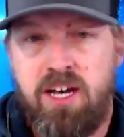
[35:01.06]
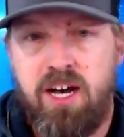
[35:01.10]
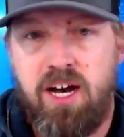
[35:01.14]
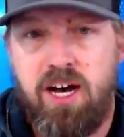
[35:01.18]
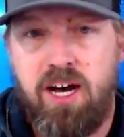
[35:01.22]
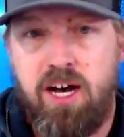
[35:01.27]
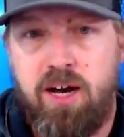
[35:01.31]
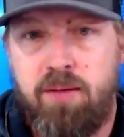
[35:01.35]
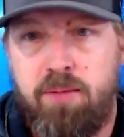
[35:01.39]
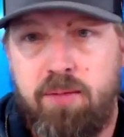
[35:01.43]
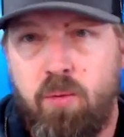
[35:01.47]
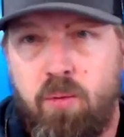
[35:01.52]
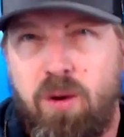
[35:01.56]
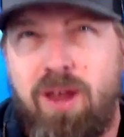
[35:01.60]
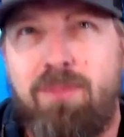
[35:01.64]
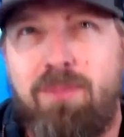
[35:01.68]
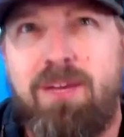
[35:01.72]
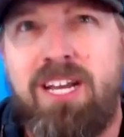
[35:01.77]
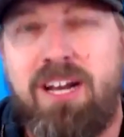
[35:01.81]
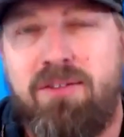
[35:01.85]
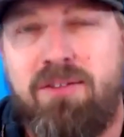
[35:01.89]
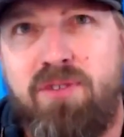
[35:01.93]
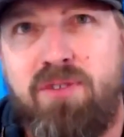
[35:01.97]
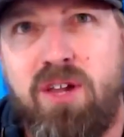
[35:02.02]
And when I
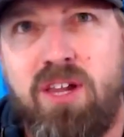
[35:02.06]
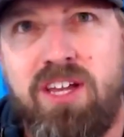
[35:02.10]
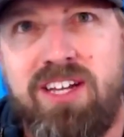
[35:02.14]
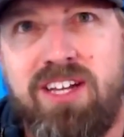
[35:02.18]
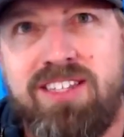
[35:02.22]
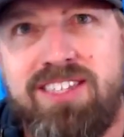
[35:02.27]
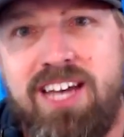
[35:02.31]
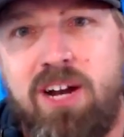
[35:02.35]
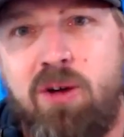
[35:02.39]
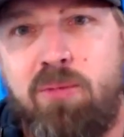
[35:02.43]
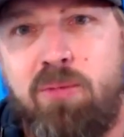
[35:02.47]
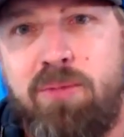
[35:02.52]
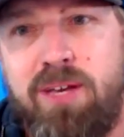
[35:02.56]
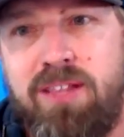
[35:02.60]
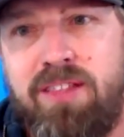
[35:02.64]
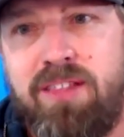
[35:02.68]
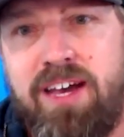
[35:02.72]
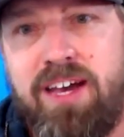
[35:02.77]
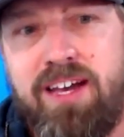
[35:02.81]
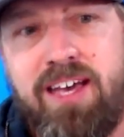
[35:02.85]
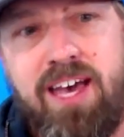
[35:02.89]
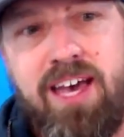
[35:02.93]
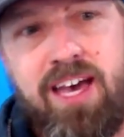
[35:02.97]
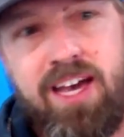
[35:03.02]
mean affiliates, I don't mean
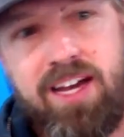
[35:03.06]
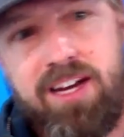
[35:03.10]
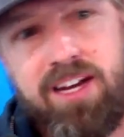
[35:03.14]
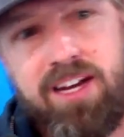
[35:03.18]
like, hey,